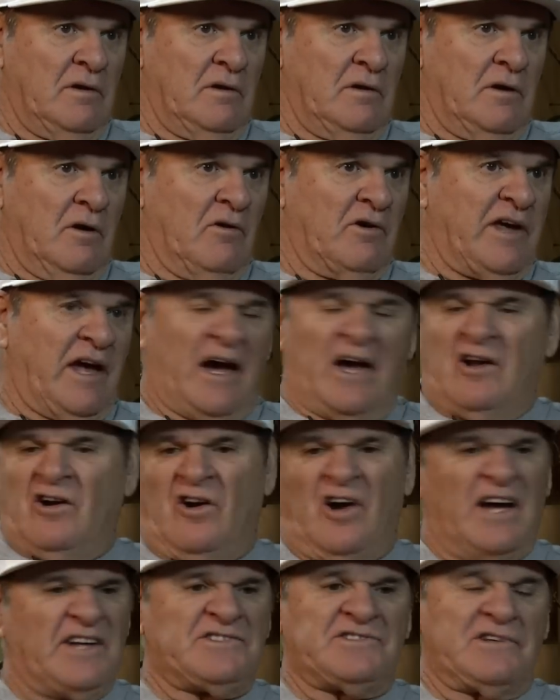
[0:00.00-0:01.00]
Okay, I don't
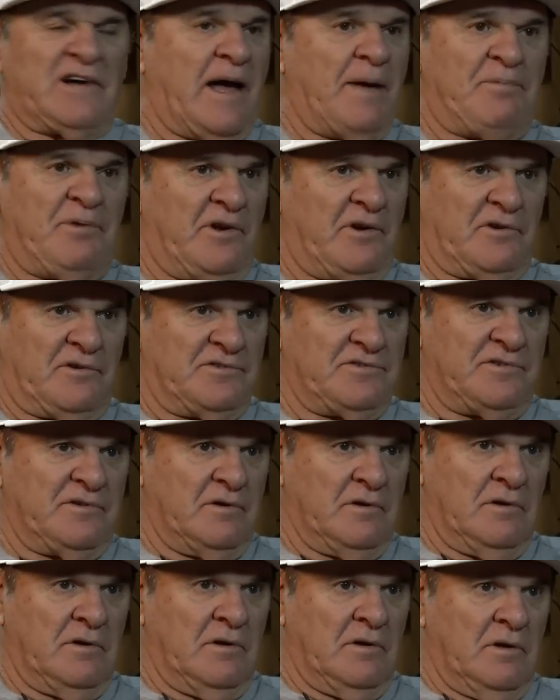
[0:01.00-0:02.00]
like slap hitters.
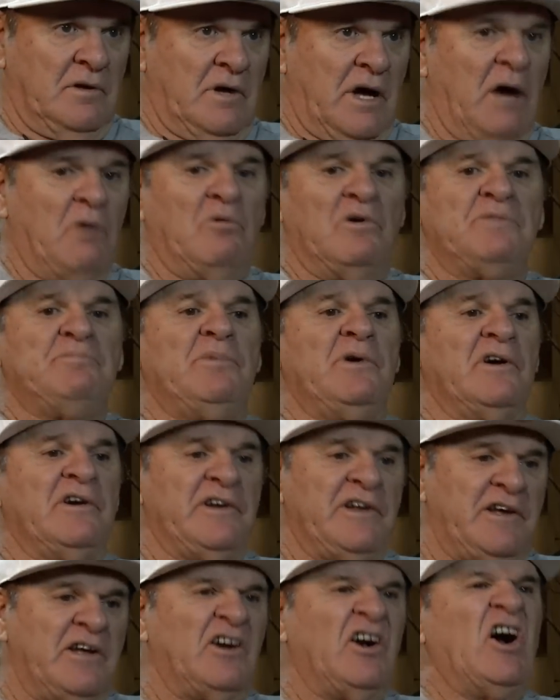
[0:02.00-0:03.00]
I want Billy
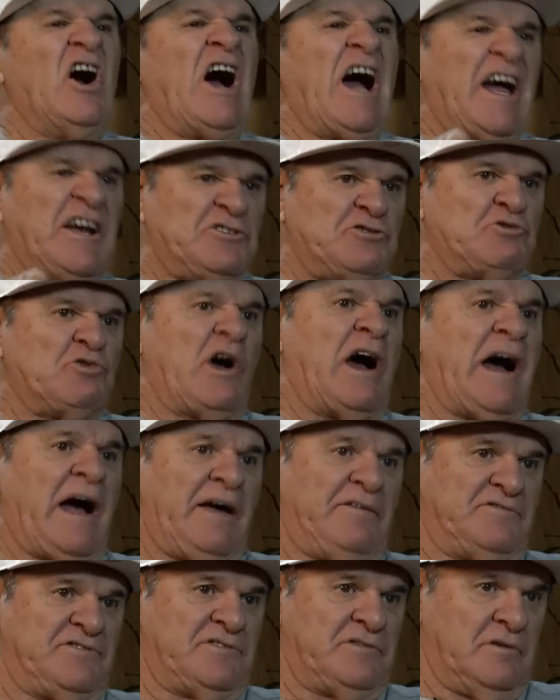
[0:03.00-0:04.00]
to hit line
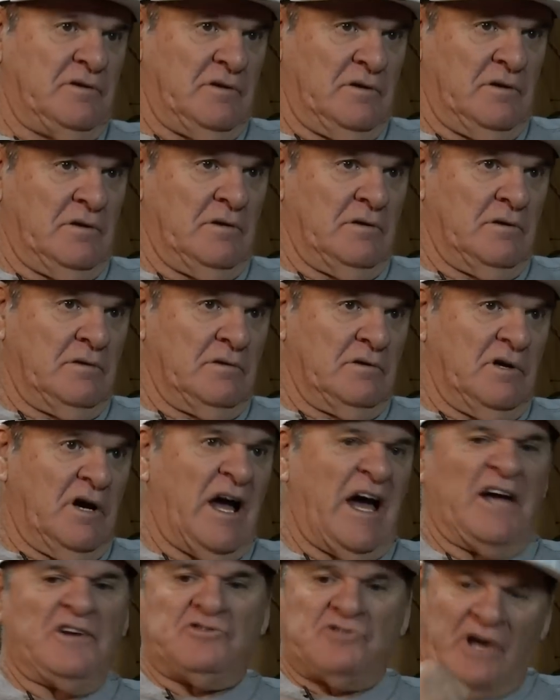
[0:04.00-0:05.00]
drives.
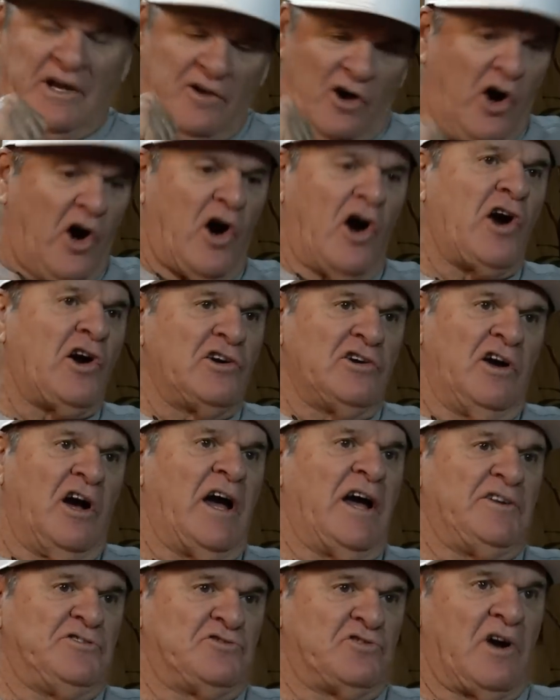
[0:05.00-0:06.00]
Line drive, hard
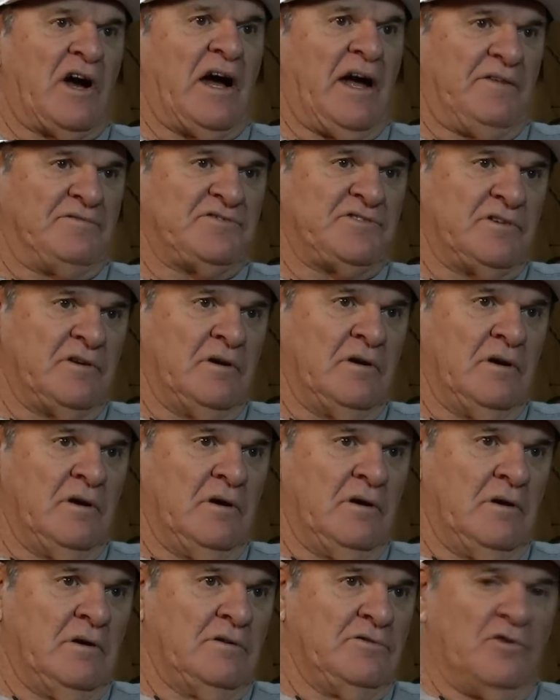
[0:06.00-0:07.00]
line drives.
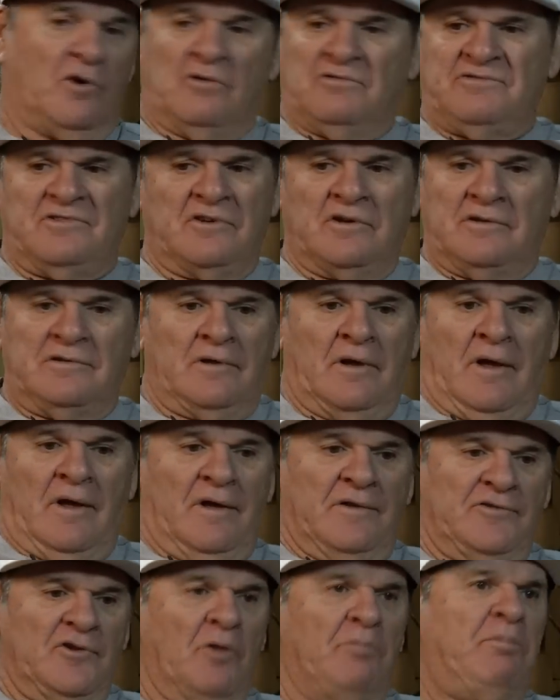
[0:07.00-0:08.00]

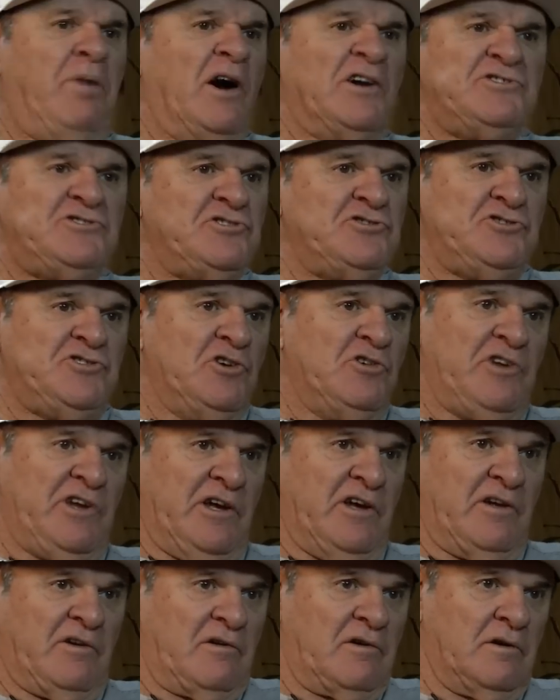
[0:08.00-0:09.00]
No punch and Judy
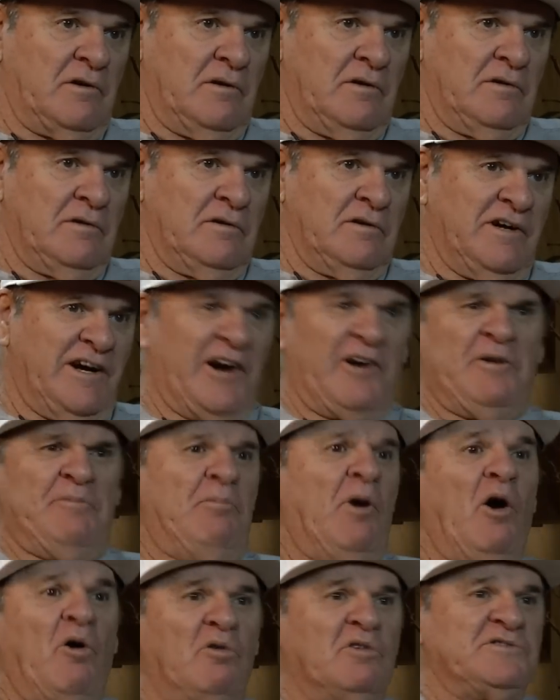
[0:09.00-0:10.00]
hitter. Larry
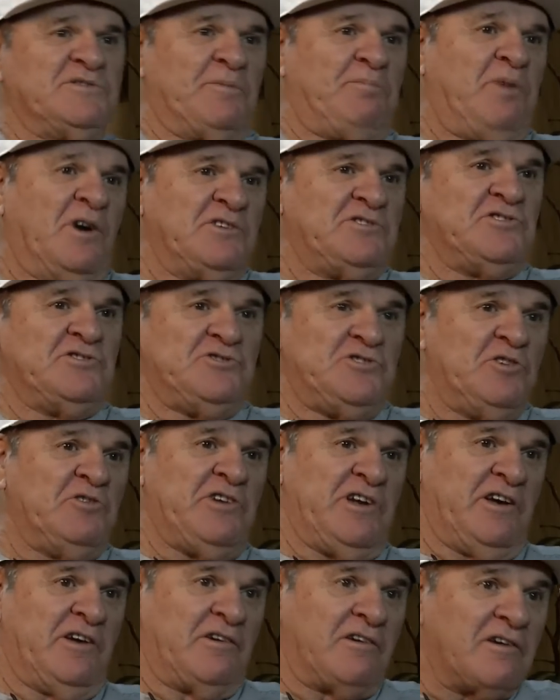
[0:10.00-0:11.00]
Bowe was a punch and Judy
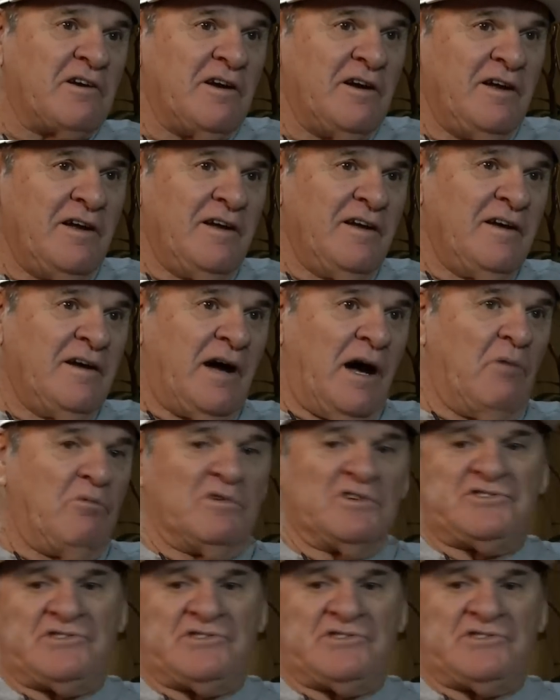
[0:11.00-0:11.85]
hitter. I want